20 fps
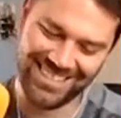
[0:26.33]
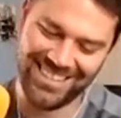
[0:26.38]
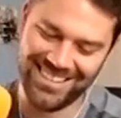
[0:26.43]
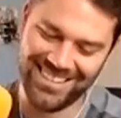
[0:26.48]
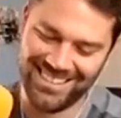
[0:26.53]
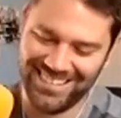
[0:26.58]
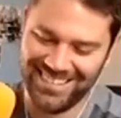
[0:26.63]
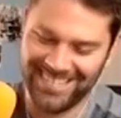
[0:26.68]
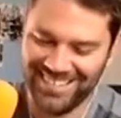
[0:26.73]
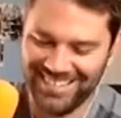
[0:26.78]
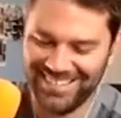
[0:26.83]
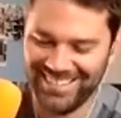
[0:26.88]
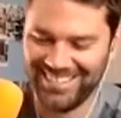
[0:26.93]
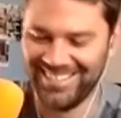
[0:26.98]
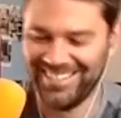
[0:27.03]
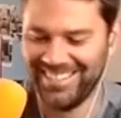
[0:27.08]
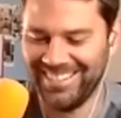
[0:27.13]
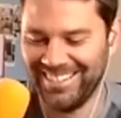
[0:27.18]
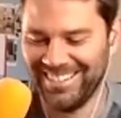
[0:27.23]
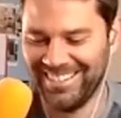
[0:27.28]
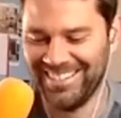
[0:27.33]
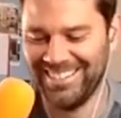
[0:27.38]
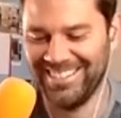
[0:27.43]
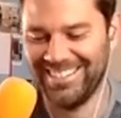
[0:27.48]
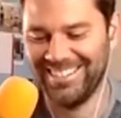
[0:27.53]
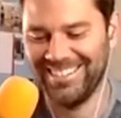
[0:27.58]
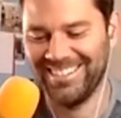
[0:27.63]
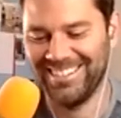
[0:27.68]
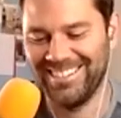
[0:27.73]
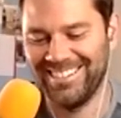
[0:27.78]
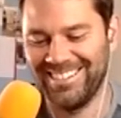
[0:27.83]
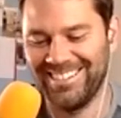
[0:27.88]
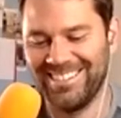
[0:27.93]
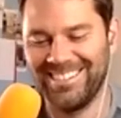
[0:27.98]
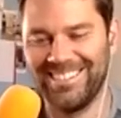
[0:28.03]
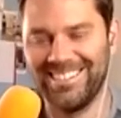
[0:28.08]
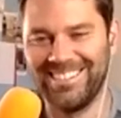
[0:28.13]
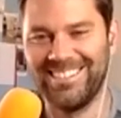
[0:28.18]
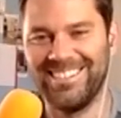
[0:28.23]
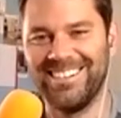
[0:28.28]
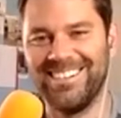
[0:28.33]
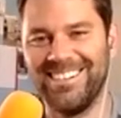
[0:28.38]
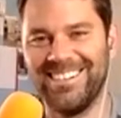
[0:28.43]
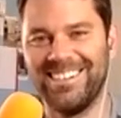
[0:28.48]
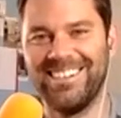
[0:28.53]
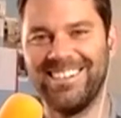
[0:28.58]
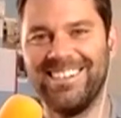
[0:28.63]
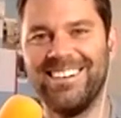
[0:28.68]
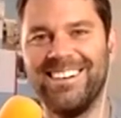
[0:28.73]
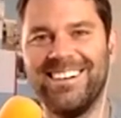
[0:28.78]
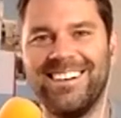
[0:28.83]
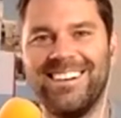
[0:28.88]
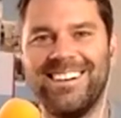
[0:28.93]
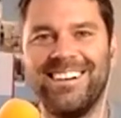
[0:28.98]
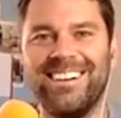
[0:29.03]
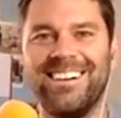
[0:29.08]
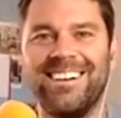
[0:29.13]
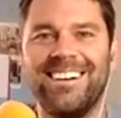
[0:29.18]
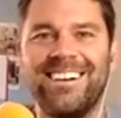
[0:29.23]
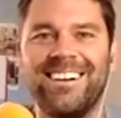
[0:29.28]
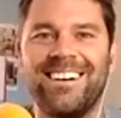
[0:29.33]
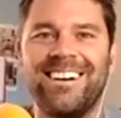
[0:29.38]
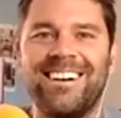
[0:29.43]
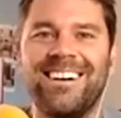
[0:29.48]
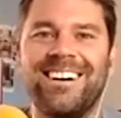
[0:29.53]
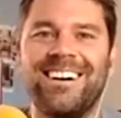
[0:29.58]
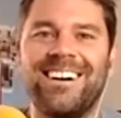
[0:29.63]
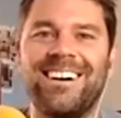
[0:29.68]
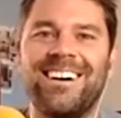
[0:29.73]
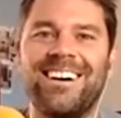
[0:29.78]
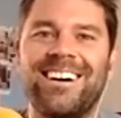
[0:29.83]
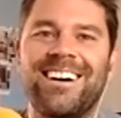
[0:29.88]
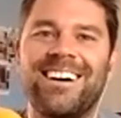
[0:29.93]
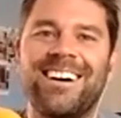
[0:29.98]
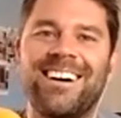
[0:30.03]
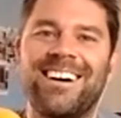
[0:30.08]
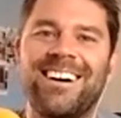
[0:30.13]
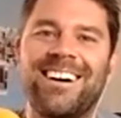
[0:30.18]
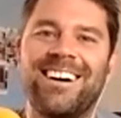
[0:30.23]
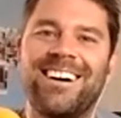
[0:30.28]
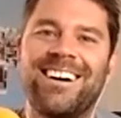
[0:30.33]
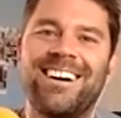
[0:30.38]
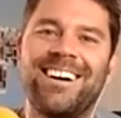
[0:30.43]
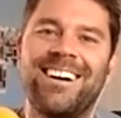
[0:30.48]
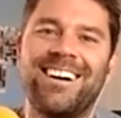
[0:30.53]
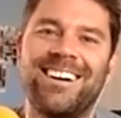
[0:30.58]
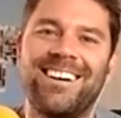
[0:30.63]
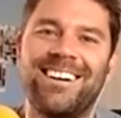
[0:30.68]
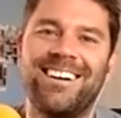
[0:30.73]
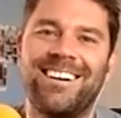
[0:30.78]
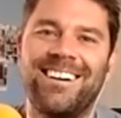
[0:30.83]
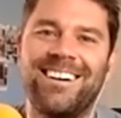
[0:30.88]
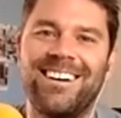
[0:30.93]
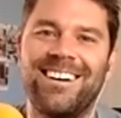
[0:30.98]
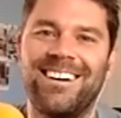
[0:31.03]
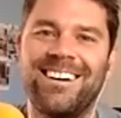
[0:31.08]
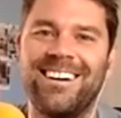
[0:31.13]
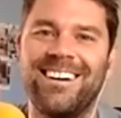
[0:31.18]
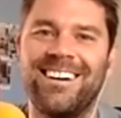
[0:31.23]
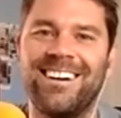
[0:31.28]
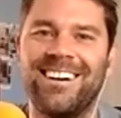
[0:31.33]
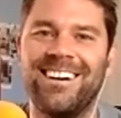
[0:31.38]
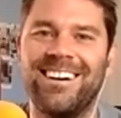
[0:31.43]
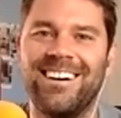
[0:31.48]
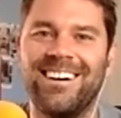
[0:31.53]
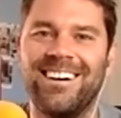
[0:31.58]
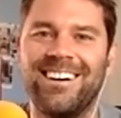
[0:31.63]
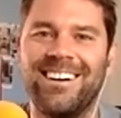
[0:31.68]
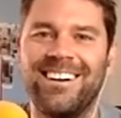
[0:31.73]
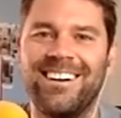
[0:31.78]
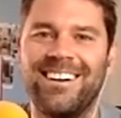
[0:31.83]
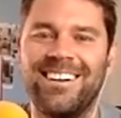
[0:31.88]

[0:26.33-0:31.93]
This person isn't speaking.